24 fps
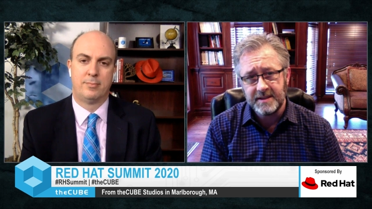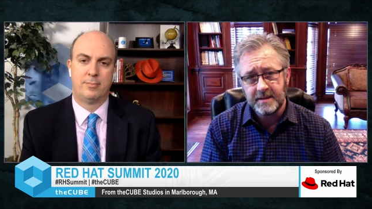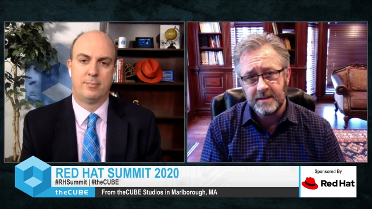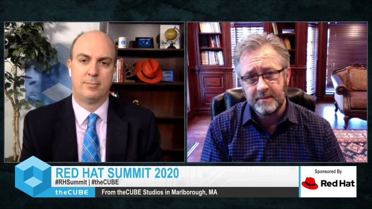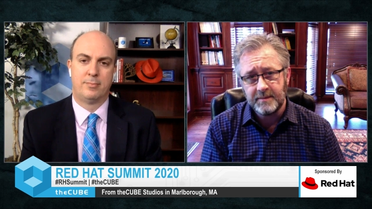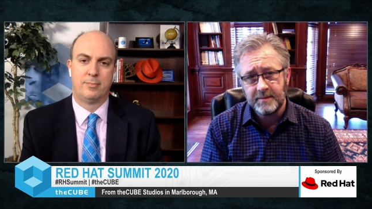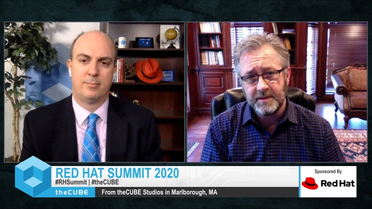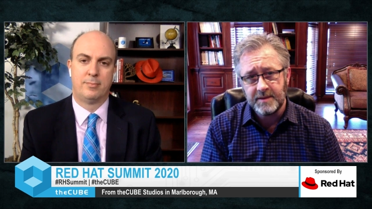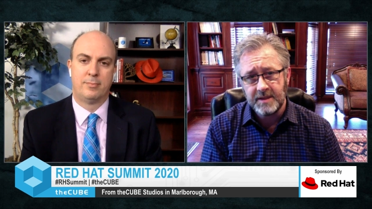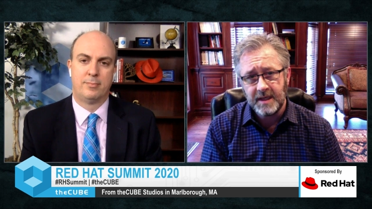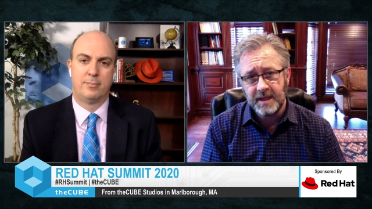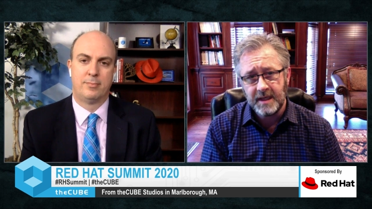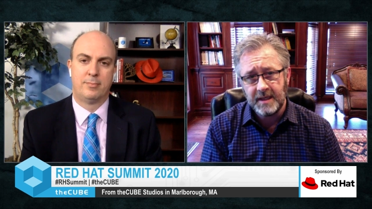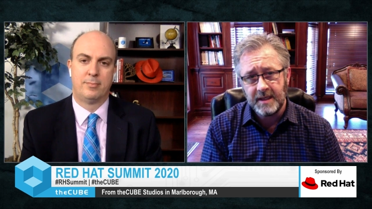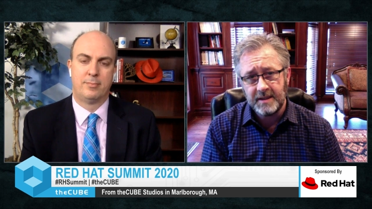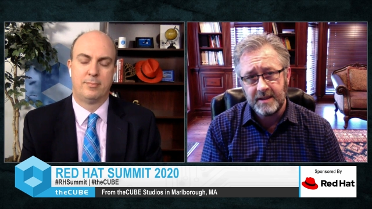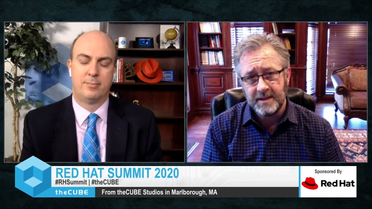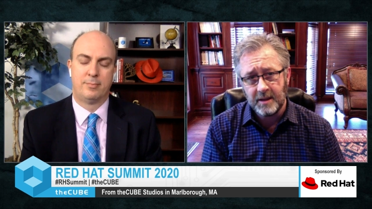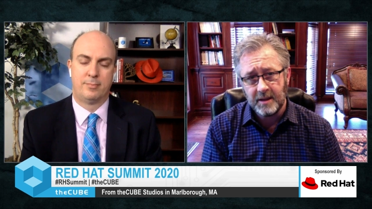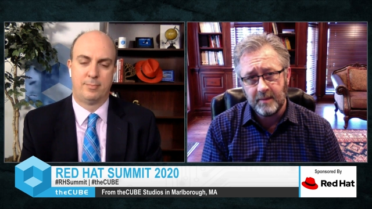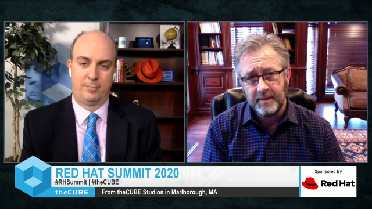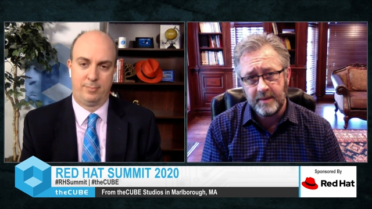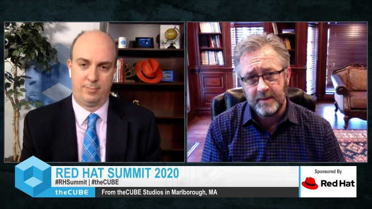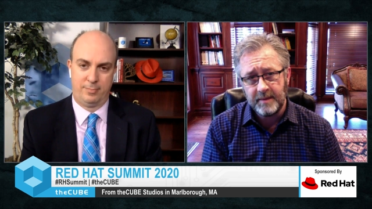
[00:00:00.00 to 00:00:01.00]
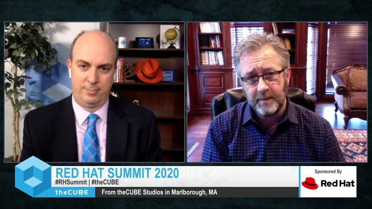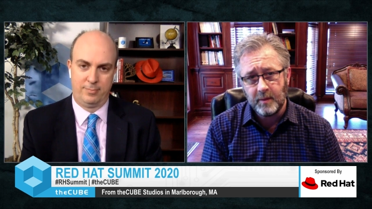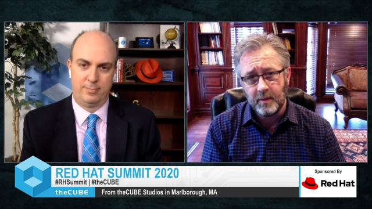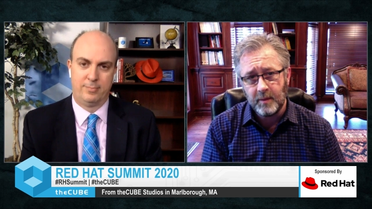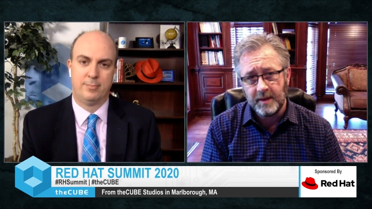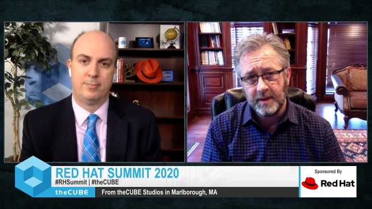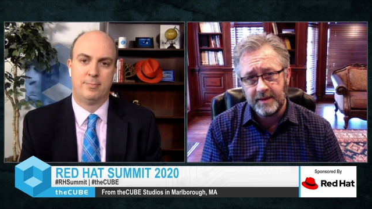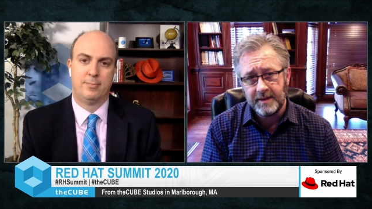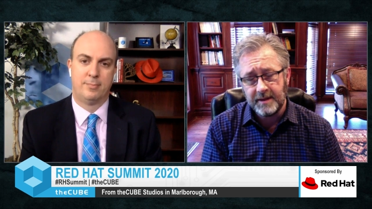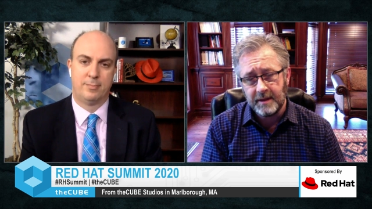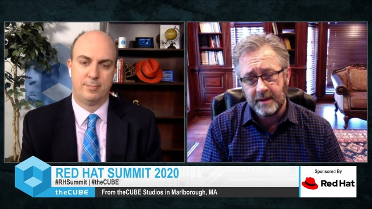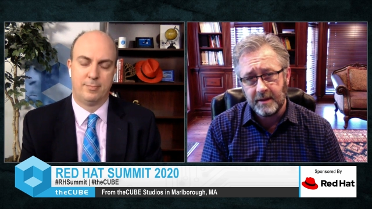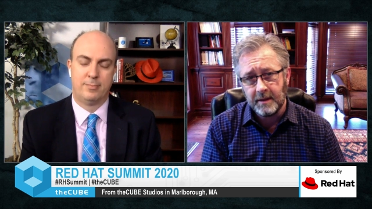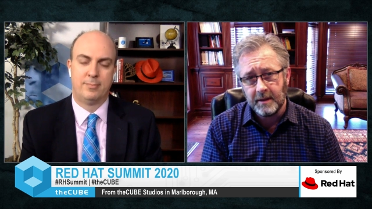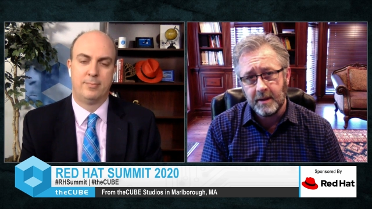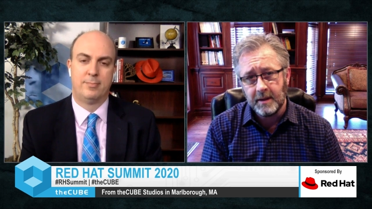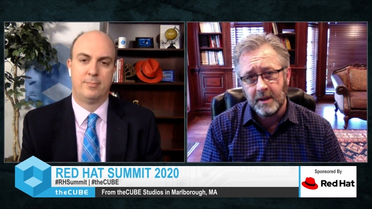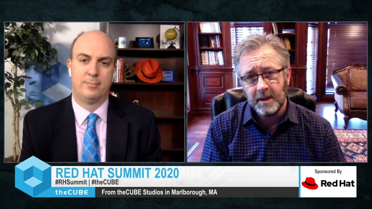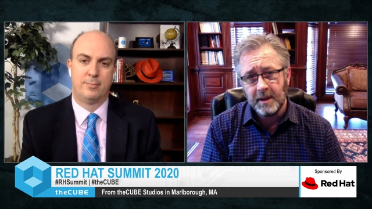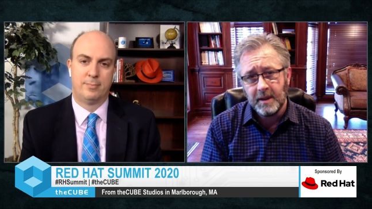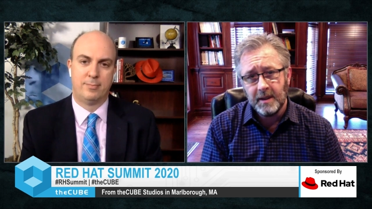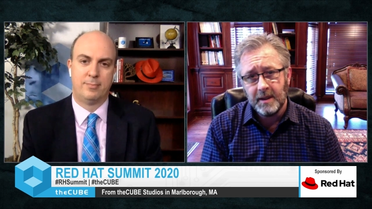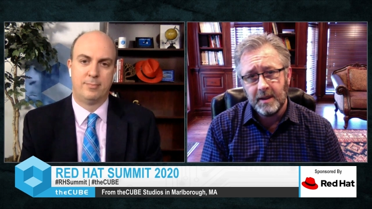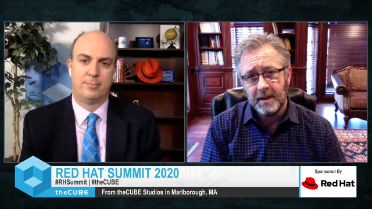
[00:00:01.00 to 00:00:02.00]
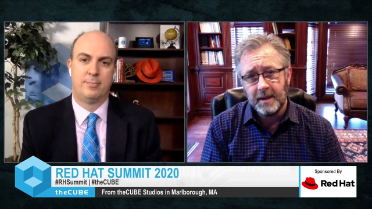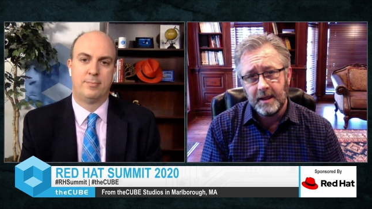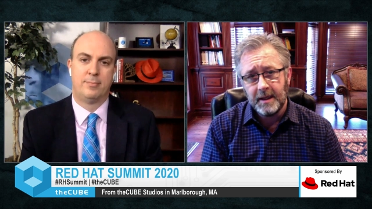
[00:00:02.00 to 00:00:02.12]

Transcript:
Speaker 1: at systems and tell people what their